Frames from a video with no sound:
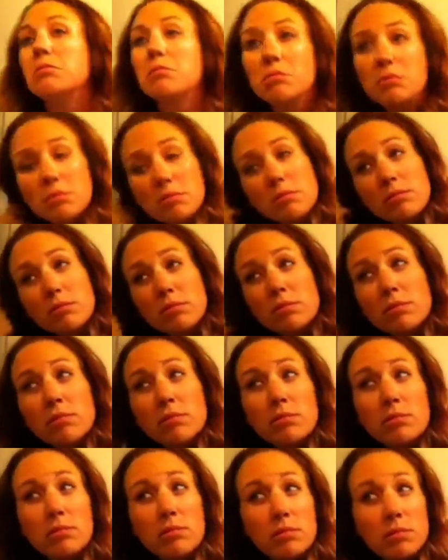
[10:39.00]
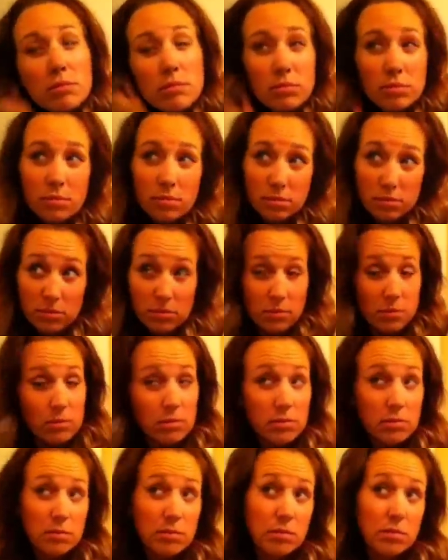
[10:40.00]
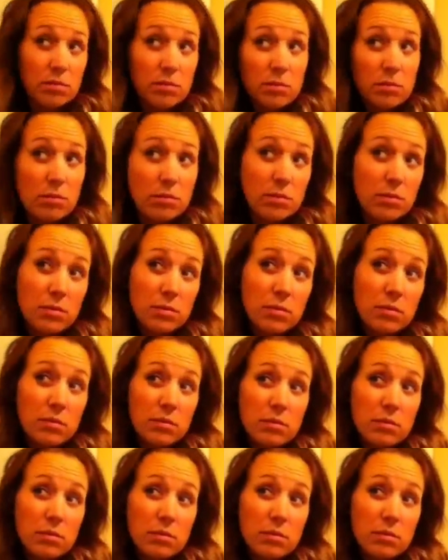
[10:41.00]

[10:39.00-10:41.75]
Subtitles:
Nothing is said.